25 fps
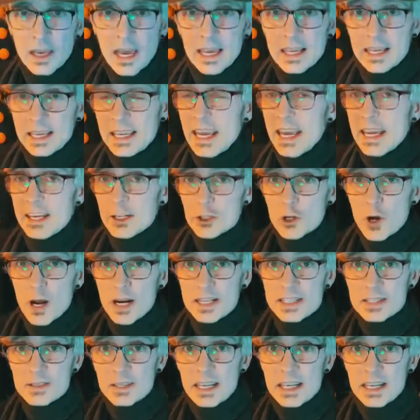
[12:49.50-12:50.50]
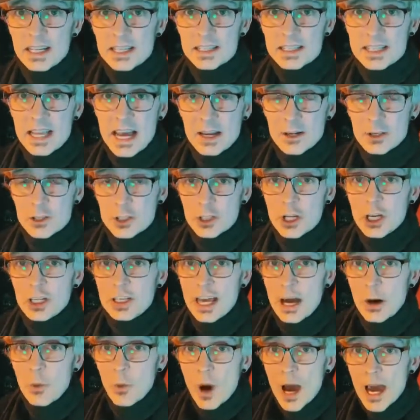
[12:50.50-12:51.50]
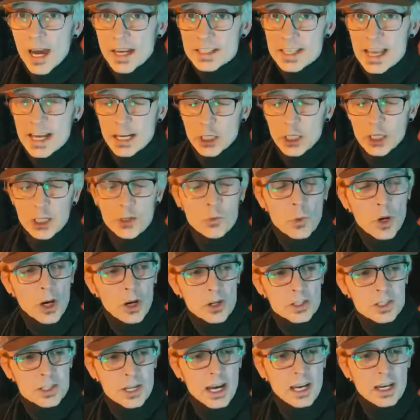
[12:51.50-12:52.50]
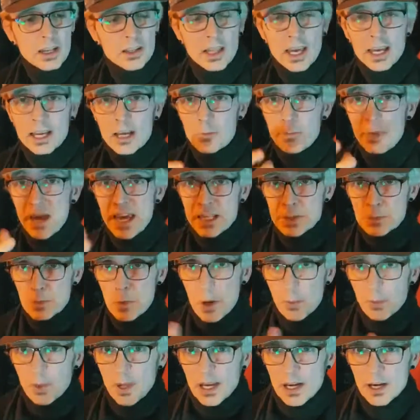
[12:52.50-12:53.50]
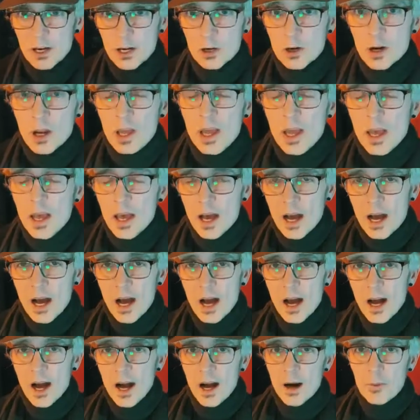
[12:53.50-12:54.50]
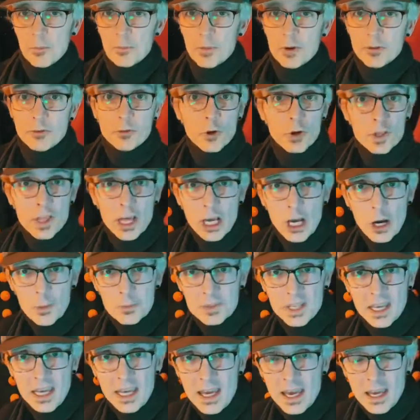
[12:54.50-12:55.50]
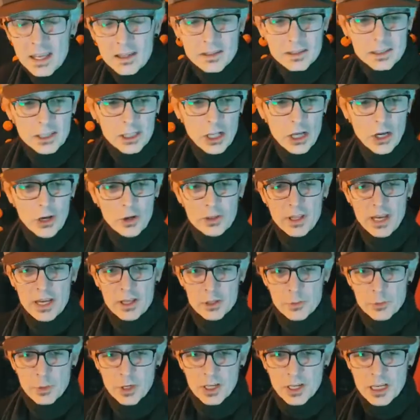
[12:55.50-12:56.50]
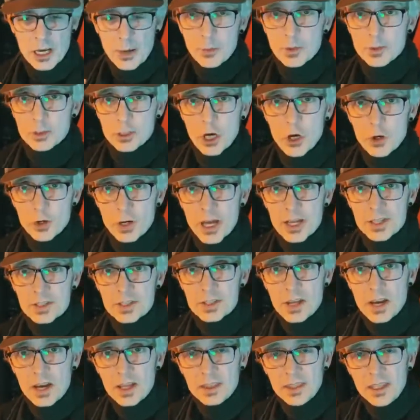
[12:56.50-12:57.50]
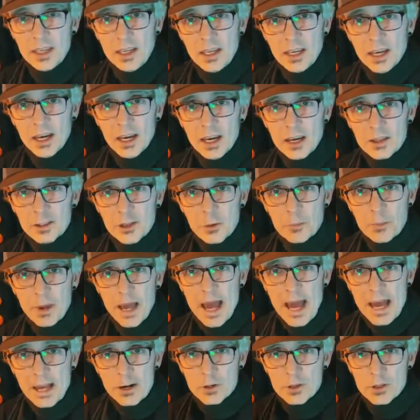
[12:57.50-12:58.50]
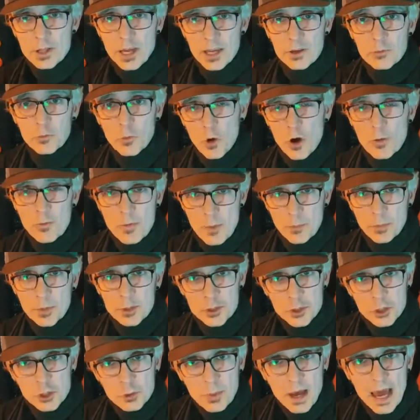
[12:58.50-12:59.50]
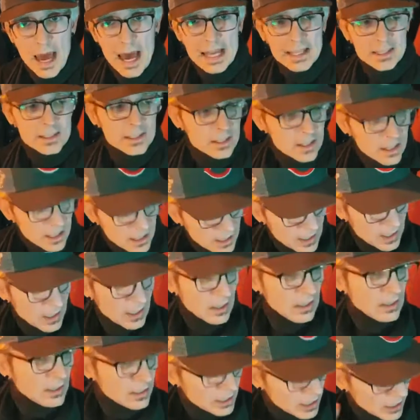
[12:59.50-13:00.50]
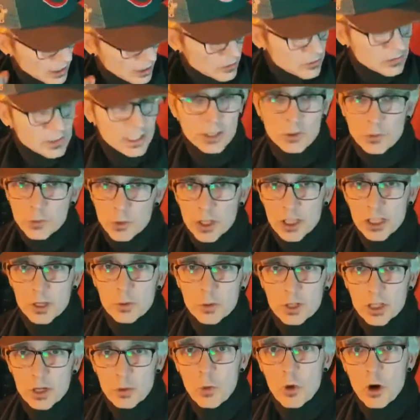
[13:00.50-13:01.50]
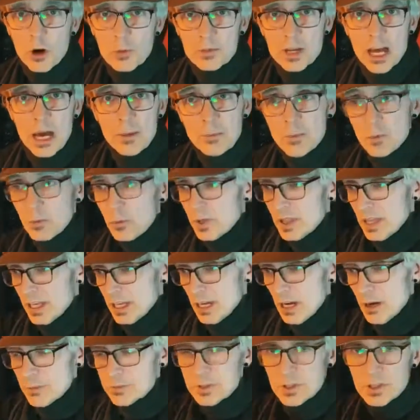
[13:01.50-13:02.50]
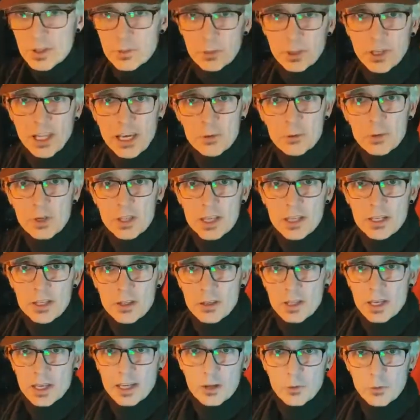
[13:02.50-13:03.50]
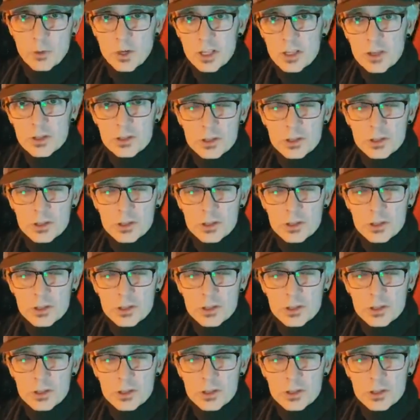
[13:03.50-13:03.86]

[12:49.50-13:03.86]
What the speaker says: Again, try to get it to sound as good. Now, why is that good? Well, it's kind of like a baseball player before they go up to hit. You know, they either put a couple donuts on their bat, or they warm up with 2 bats. You know, get really, really warmed up, and when they go up to the plate, what do? They get rid of those